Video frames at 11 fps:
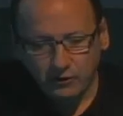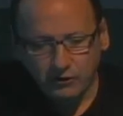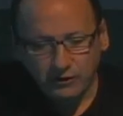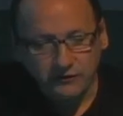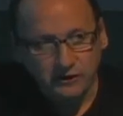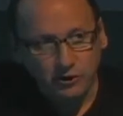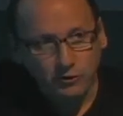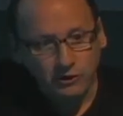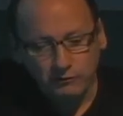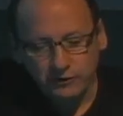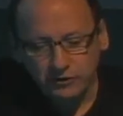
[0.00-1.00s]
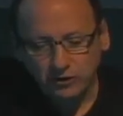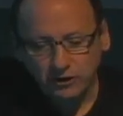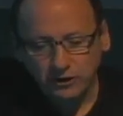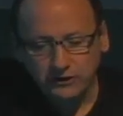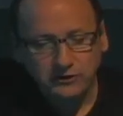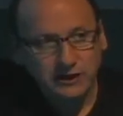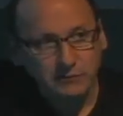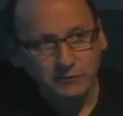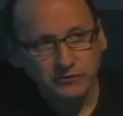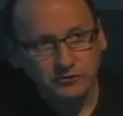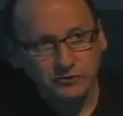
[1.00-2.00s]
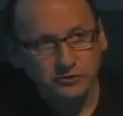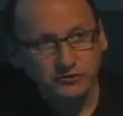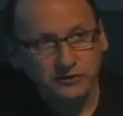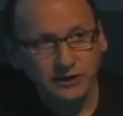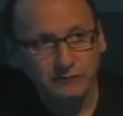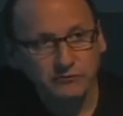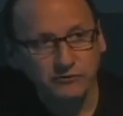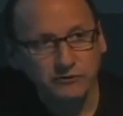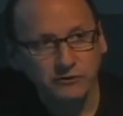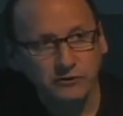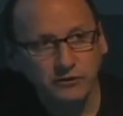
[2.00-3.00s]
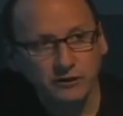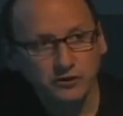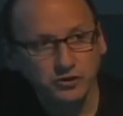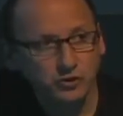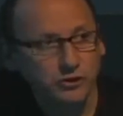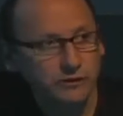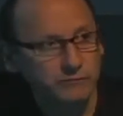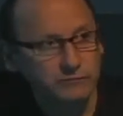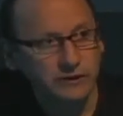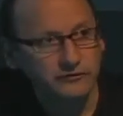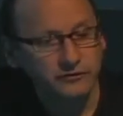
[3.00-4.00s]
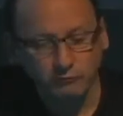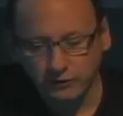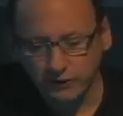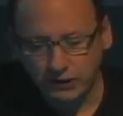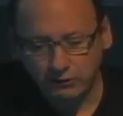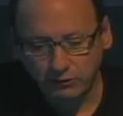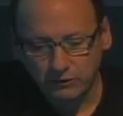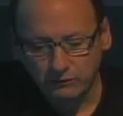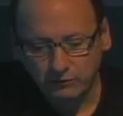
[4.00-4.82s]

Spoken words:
In the OR, we try to keep our surgical times short, less than 1 hour.